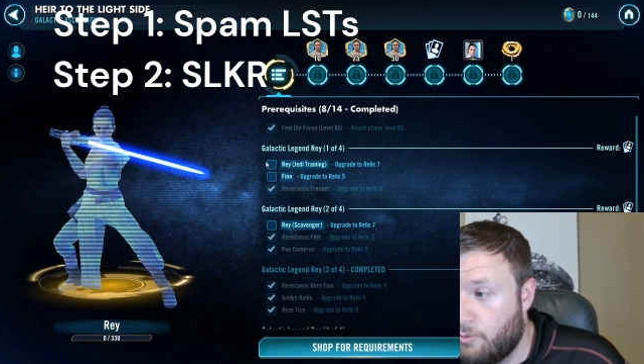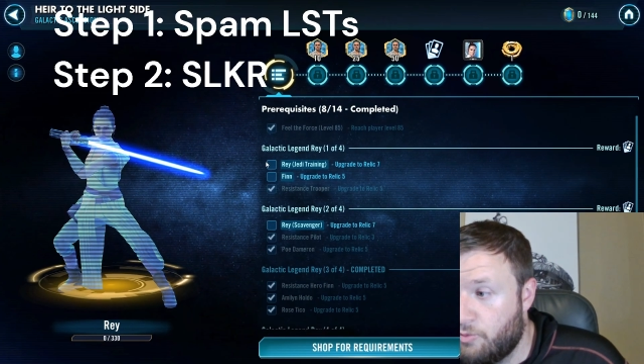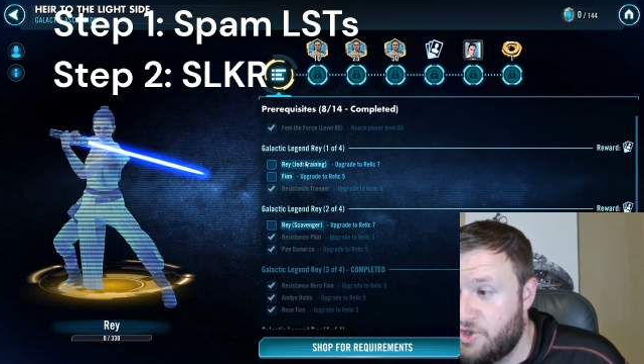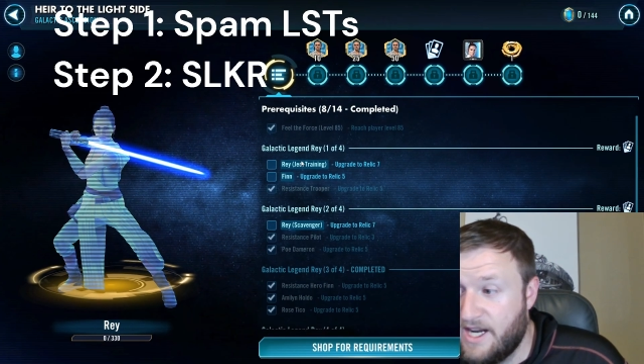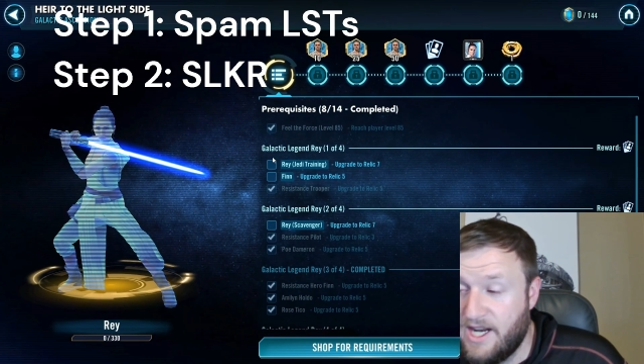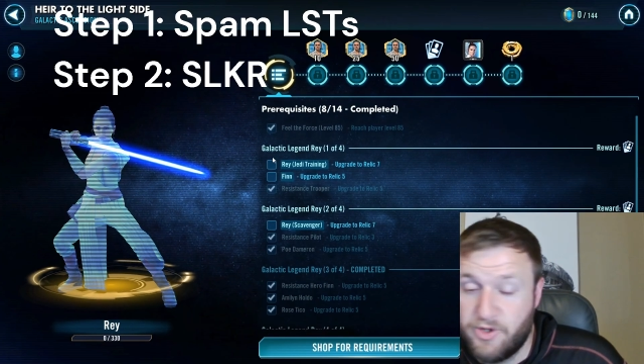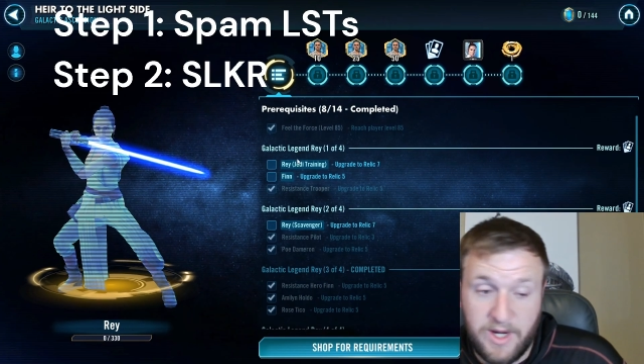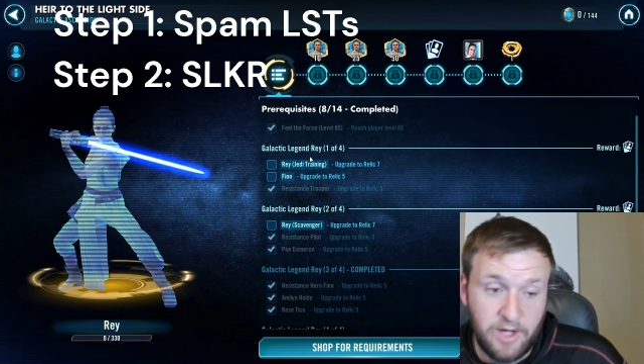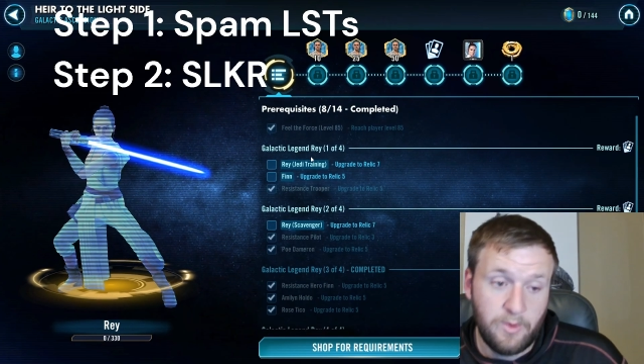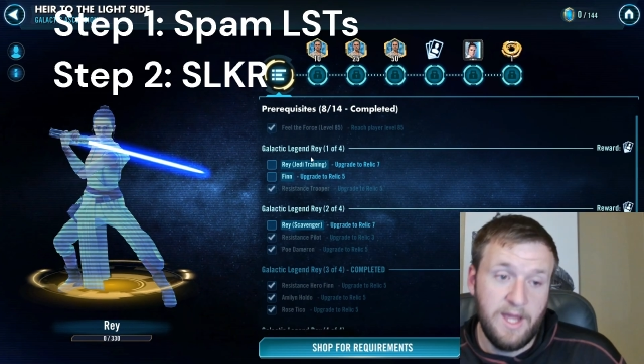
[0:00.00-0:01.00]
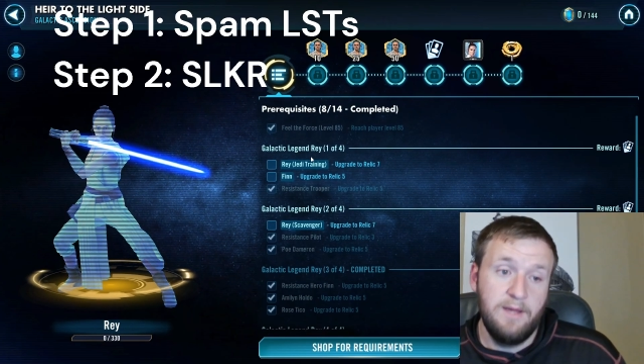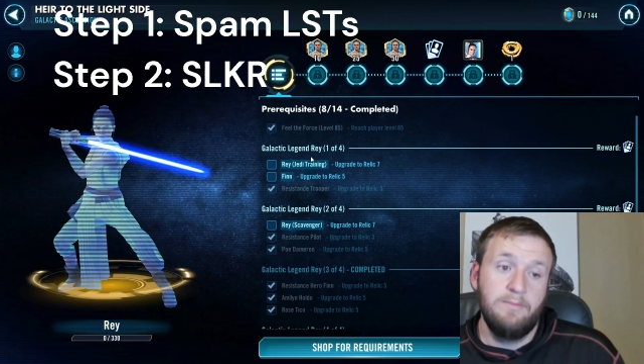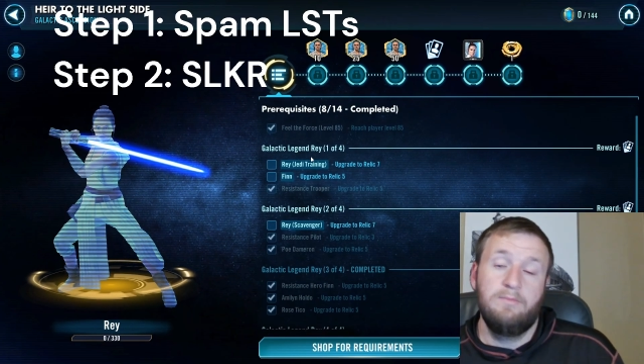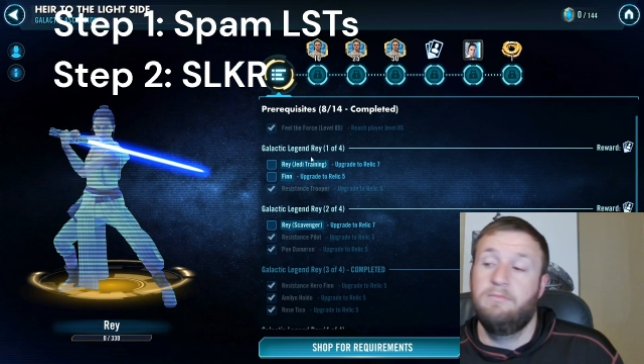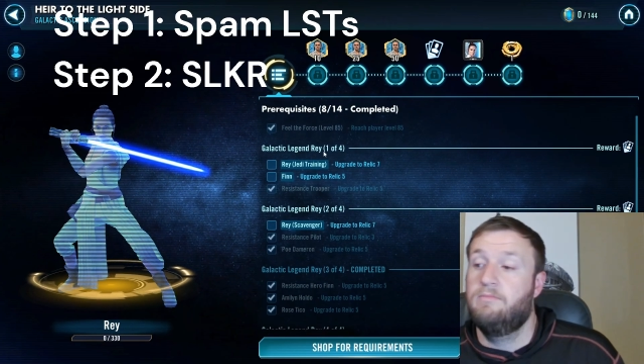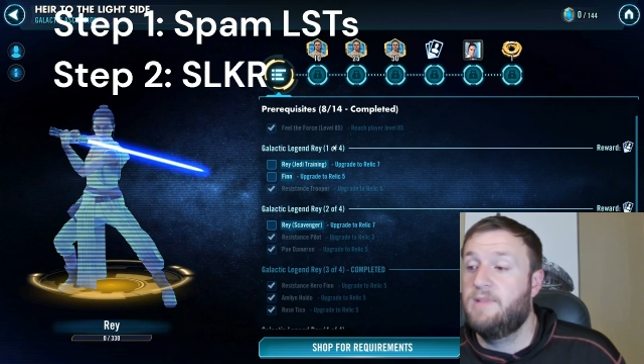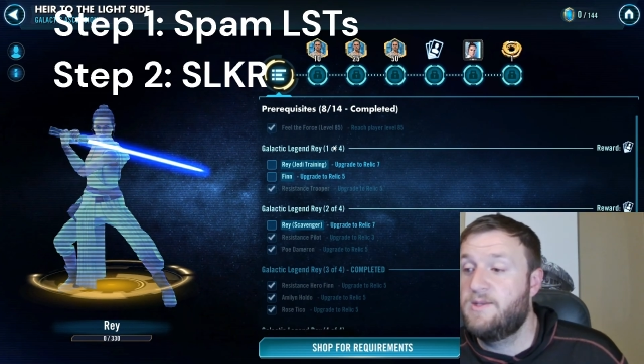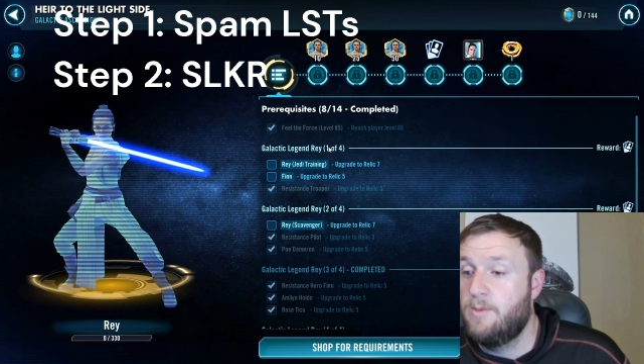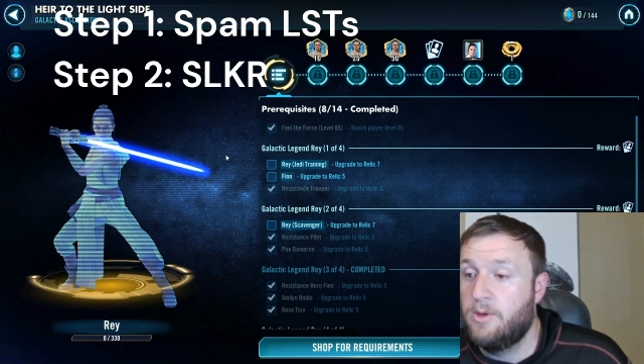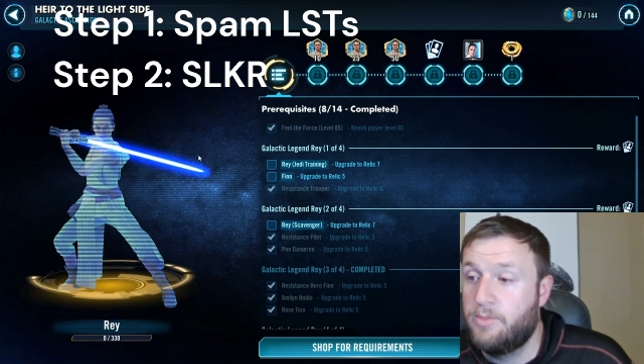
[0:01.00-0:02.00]
Jedi Training Ray
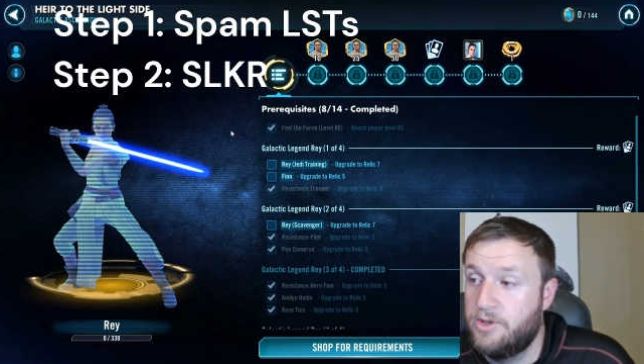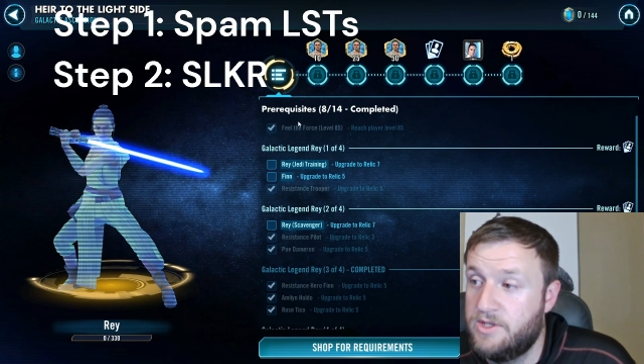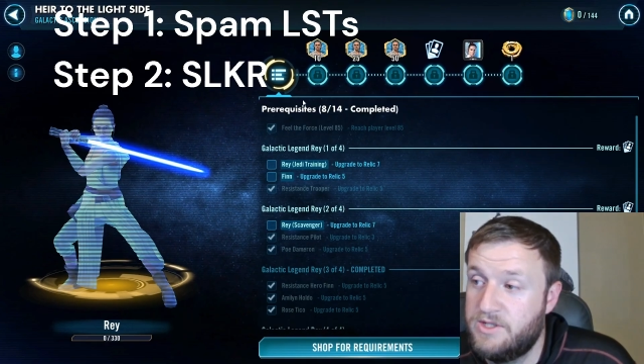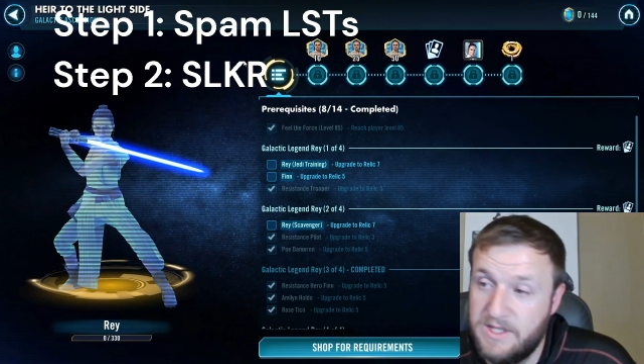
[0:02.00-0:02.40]
lightspeed bundle purchased,